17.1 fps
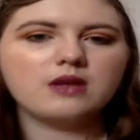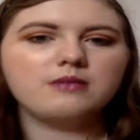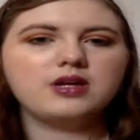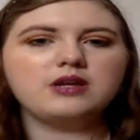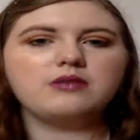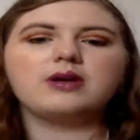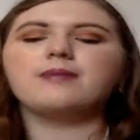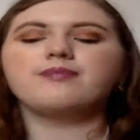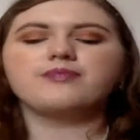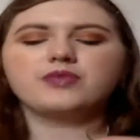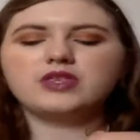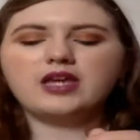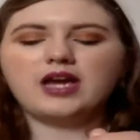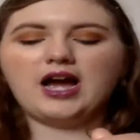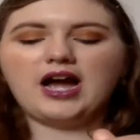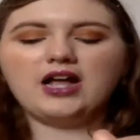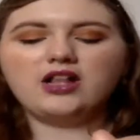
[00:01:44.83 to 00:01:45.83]
Anyway,
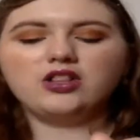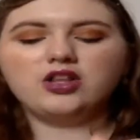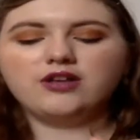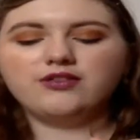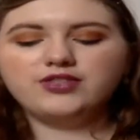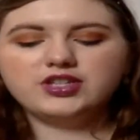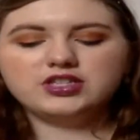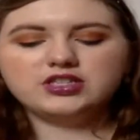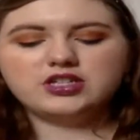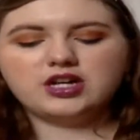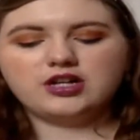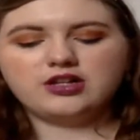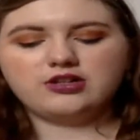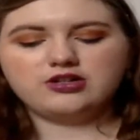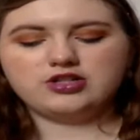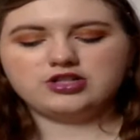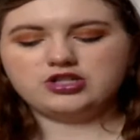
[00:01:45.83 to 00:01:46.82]
yeah, I love this
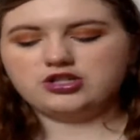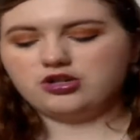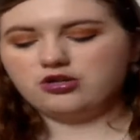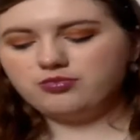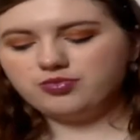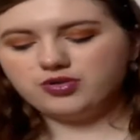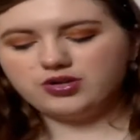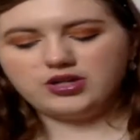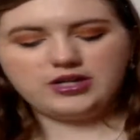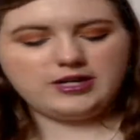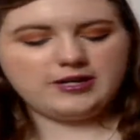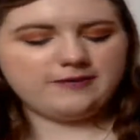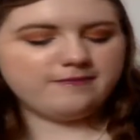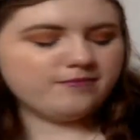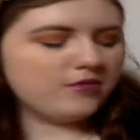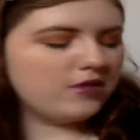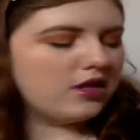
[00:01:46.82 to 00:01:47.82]
color. It's so pretty.